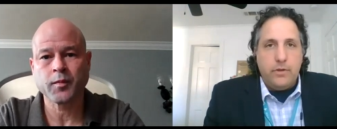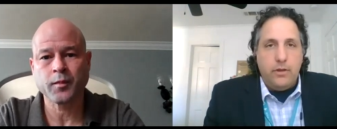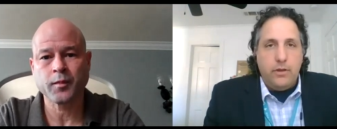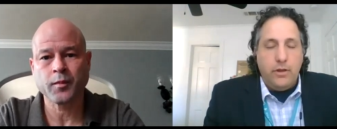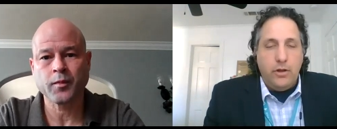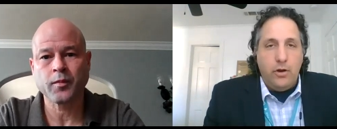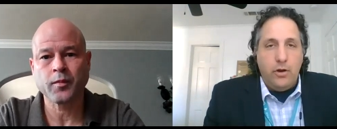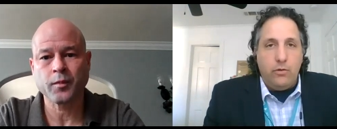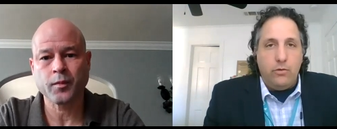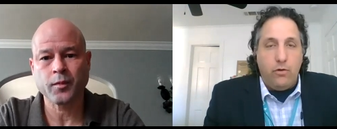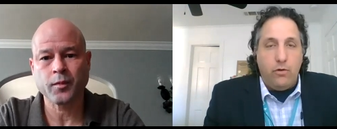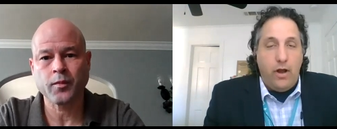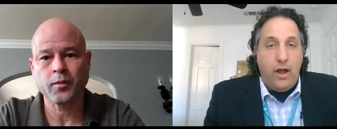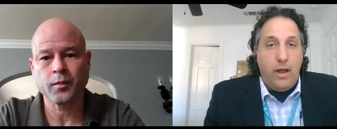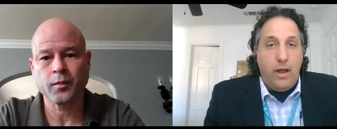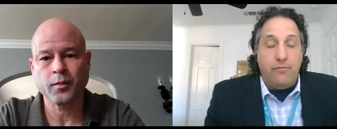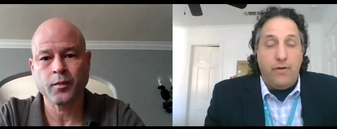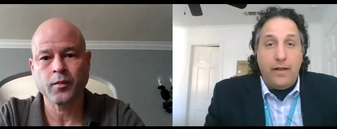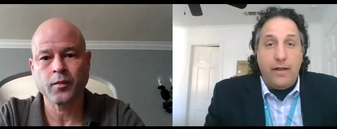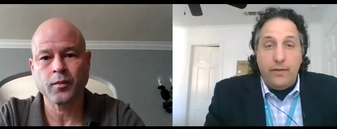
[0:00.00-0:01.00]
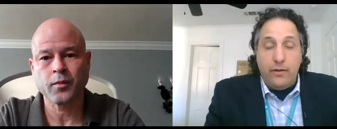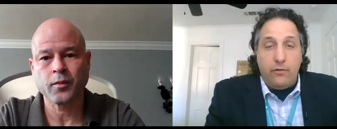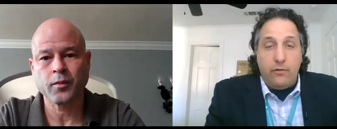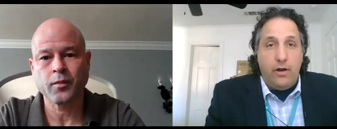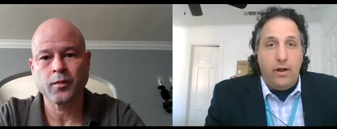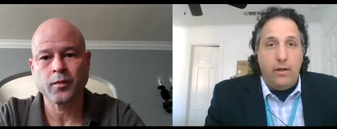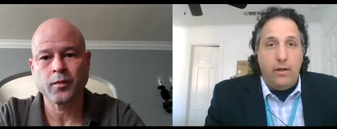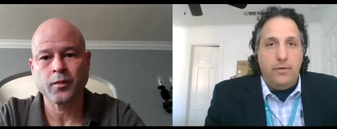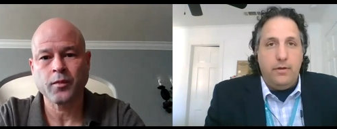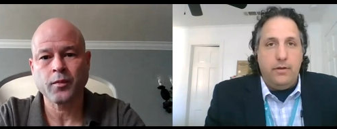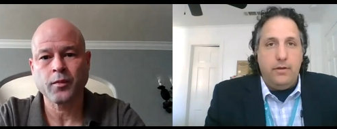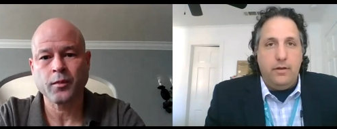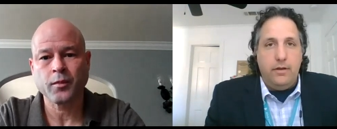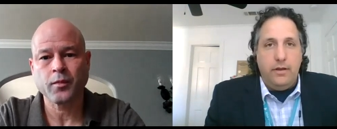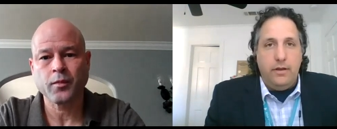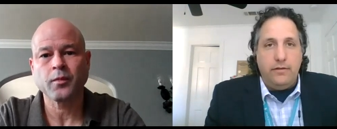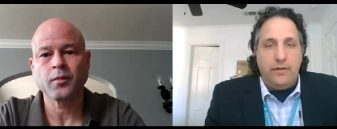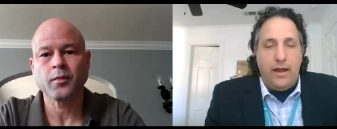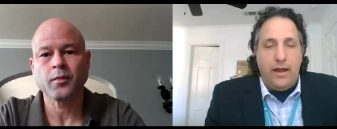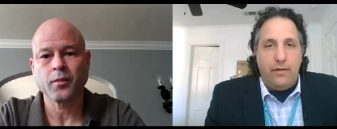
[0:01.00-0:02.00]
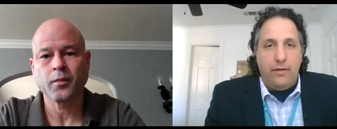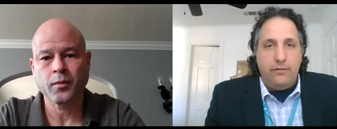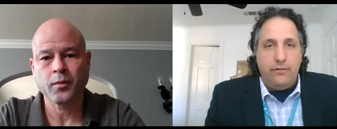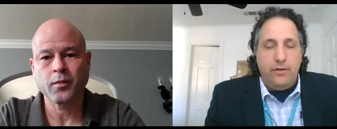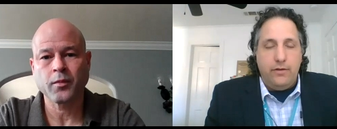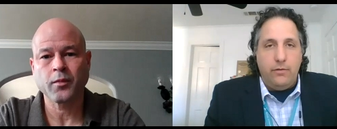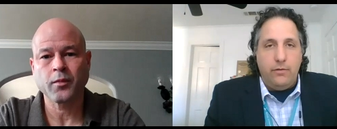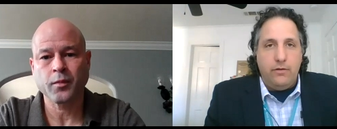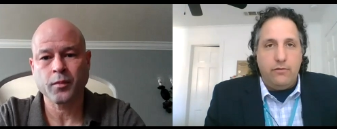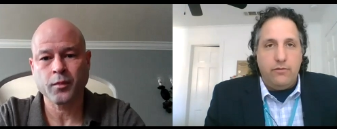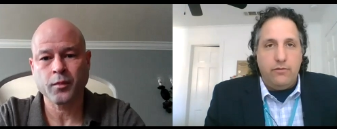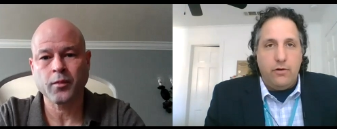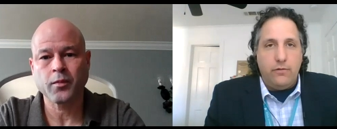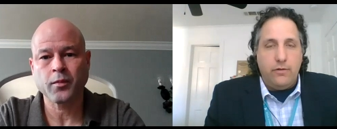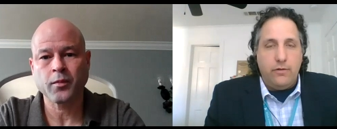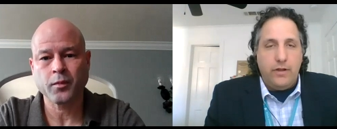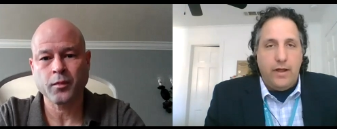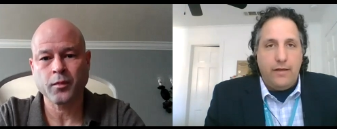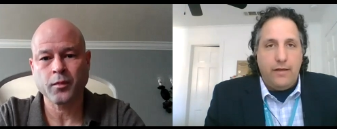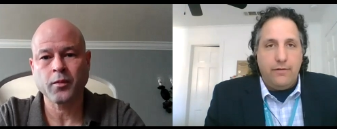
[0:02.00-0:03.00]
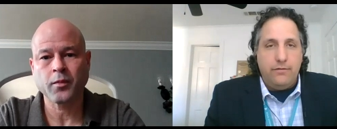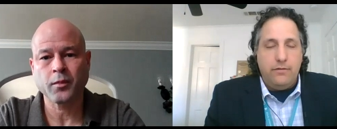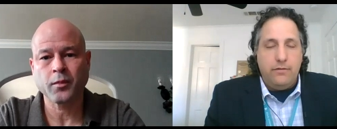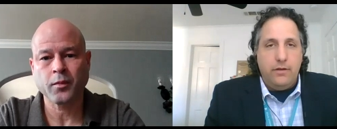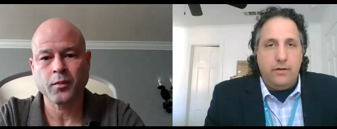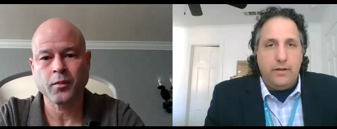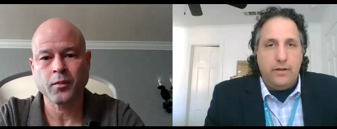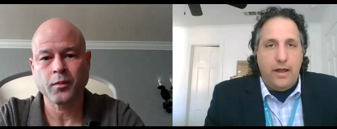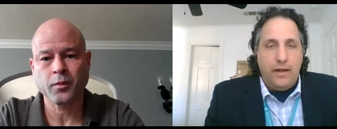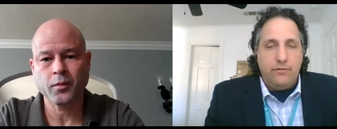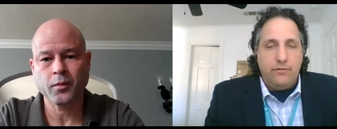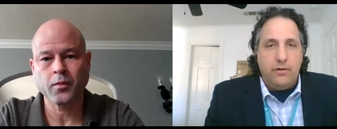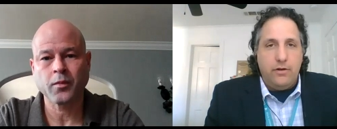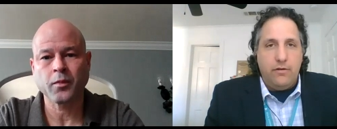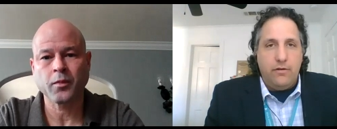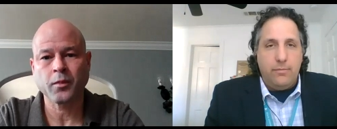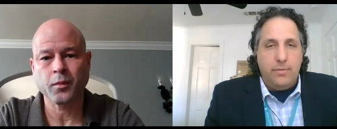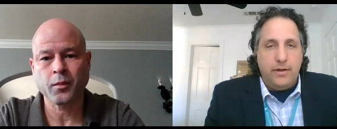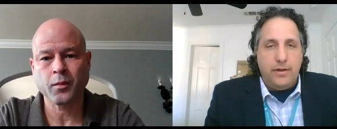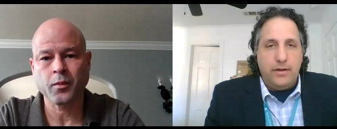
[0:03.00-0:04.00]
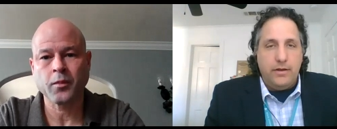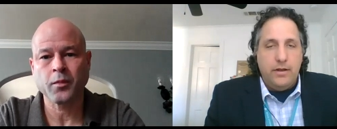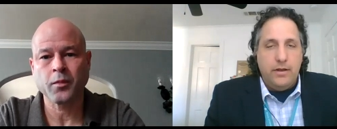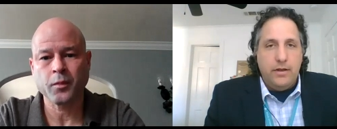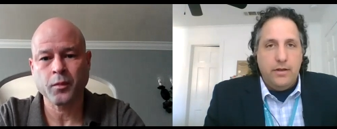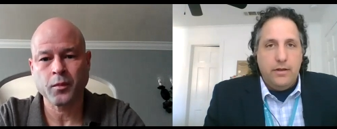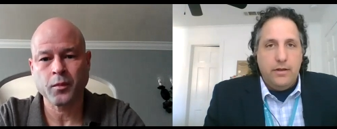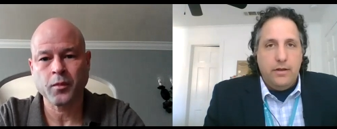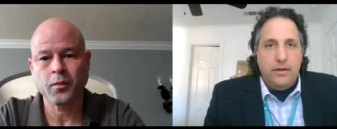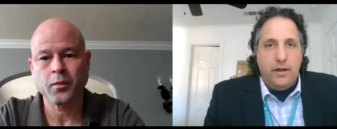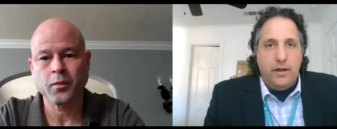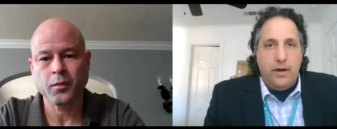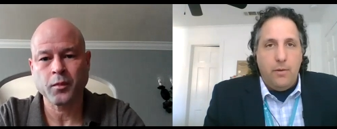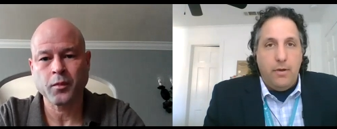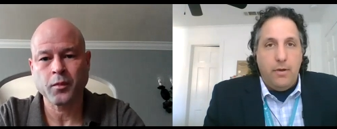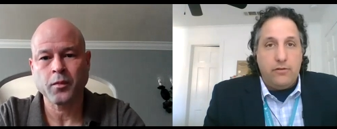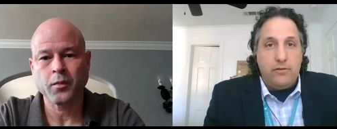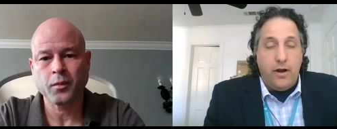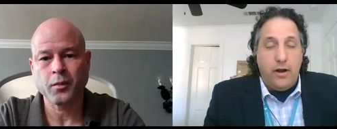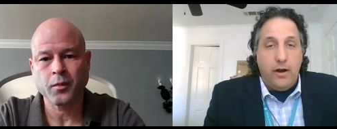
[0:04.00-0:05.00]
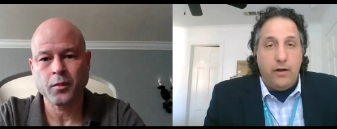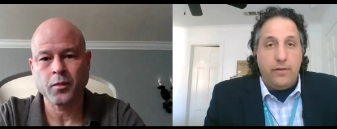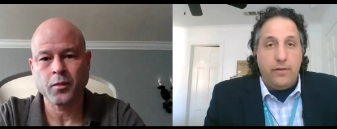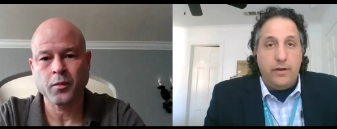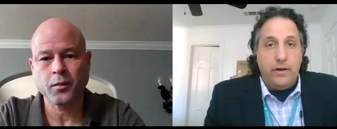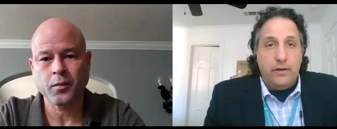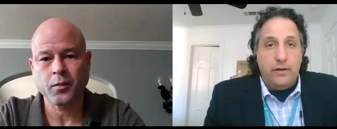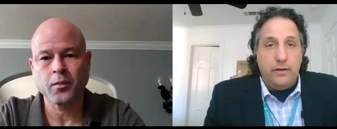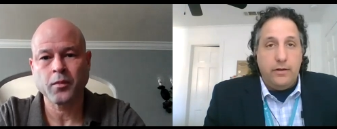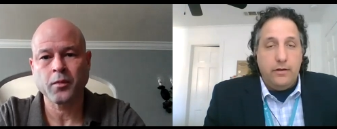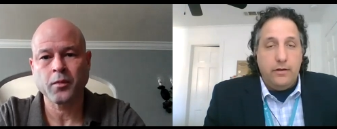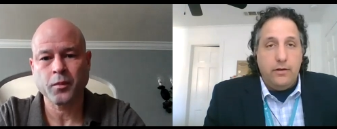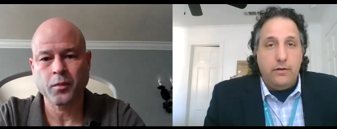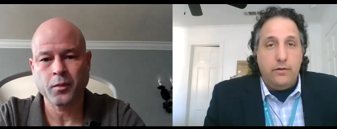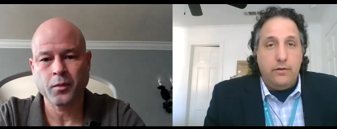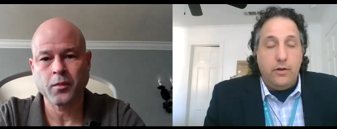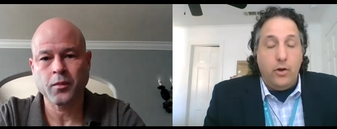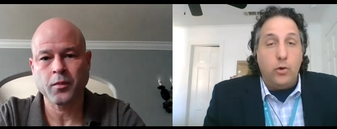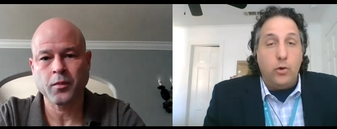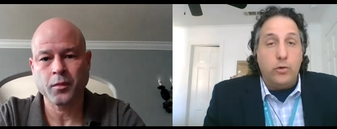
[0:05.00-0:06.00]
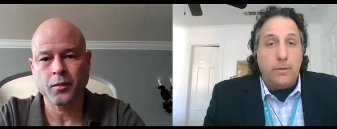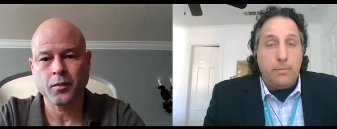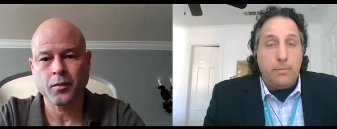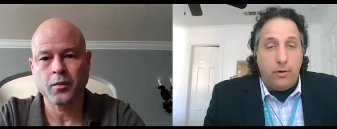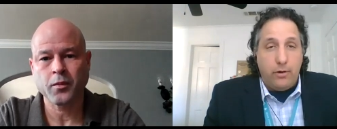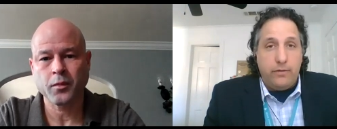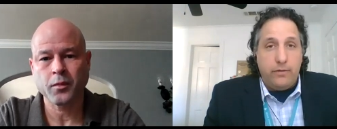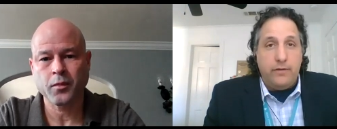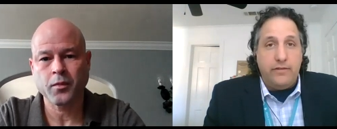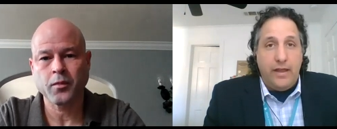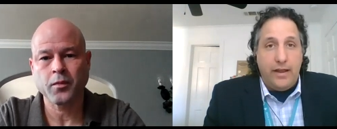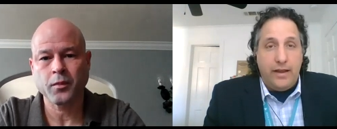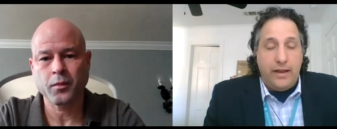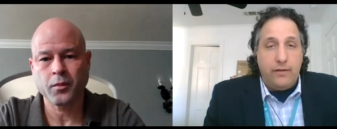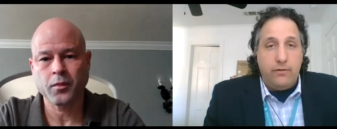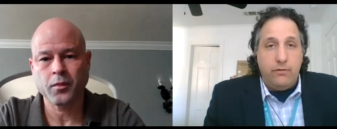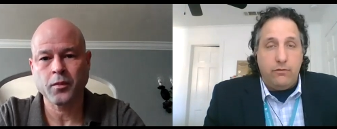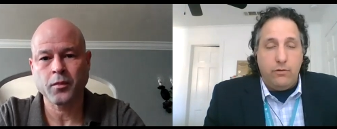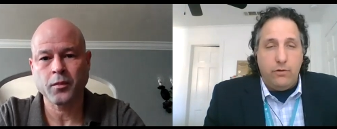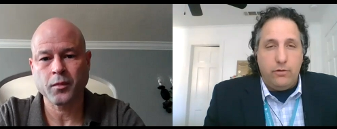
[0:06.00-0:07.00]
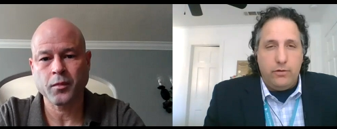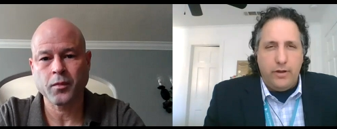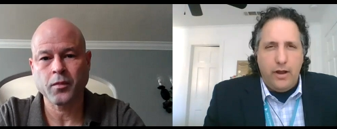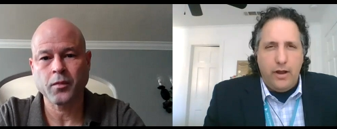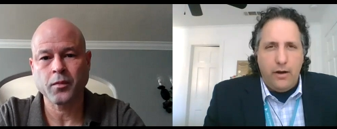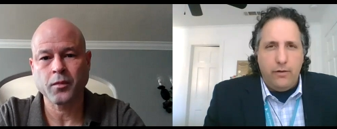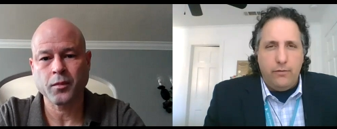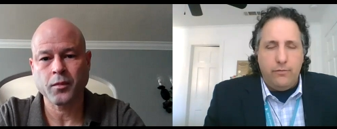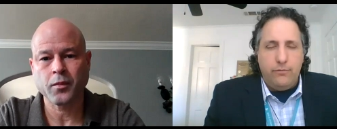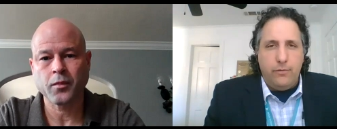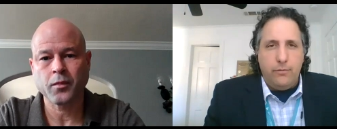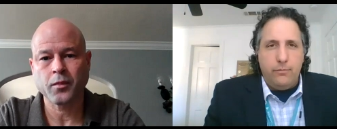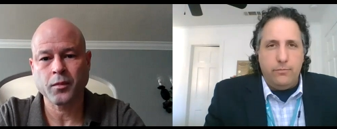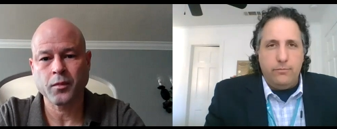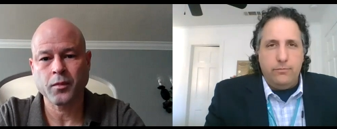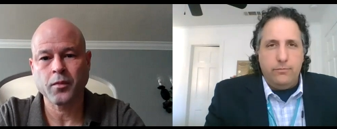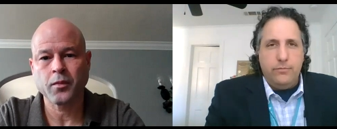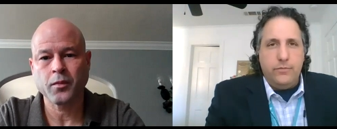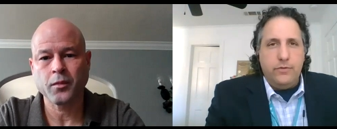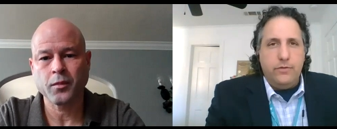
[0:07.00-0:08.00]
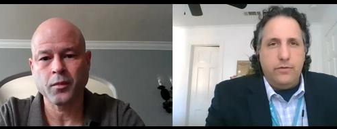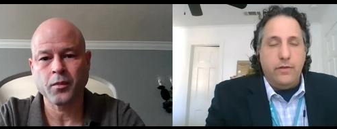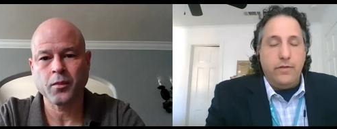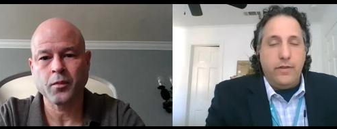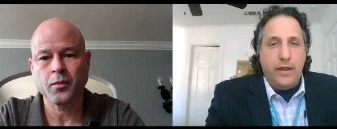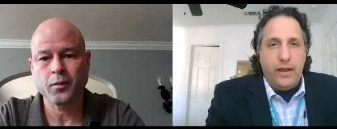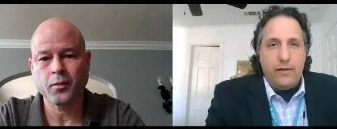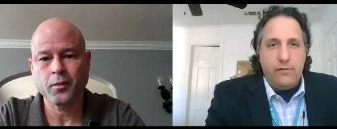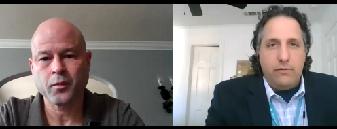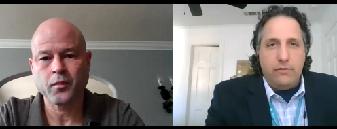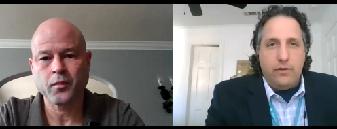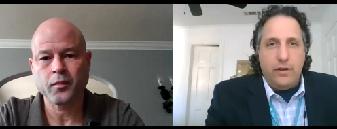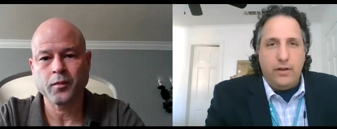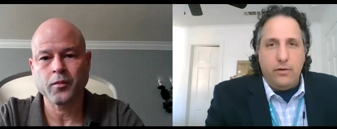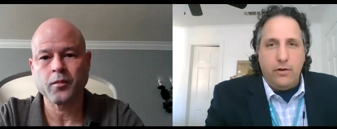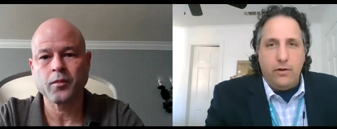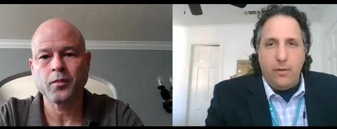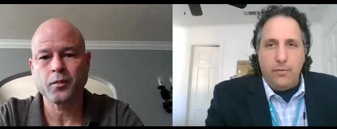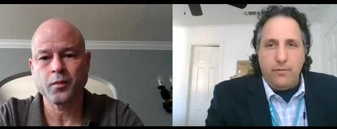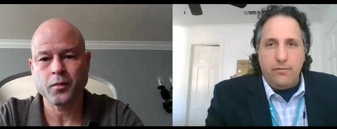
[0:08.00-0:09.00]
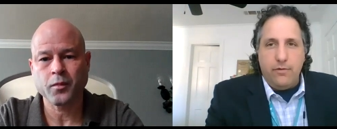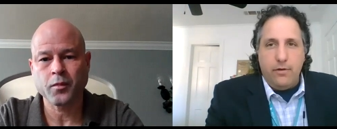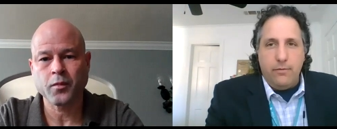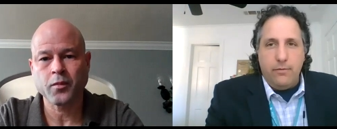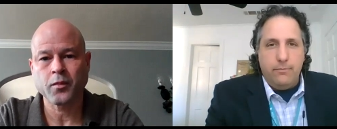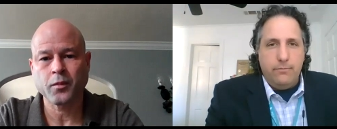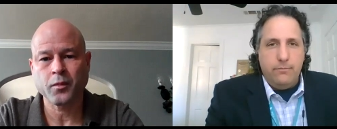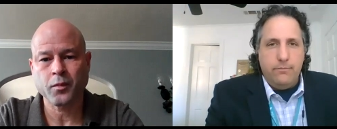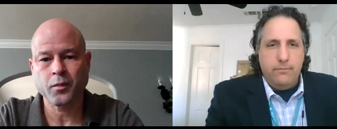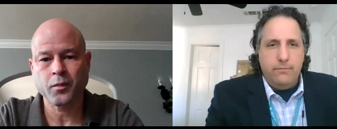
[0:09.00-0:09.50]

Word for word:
Speaker 1: you know crime, violent crime uh, in Dallas. You know this year and the last and last year have been you know much higher than in early part of the decade and certainly higher from than the agency you're coming from